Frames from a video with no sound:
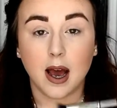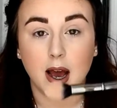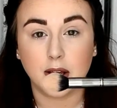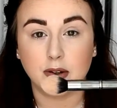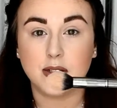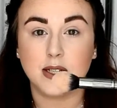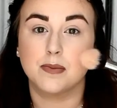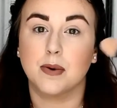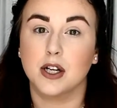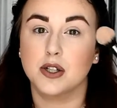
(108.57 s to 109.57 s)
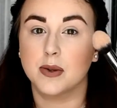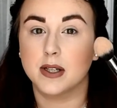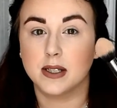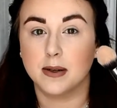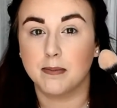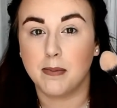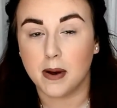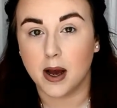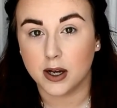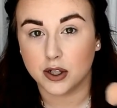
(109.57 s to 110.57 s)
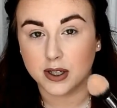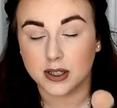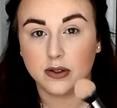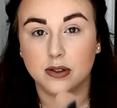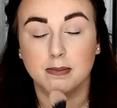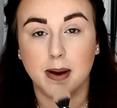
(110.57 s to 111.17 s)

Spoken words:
I use this brush with some translucent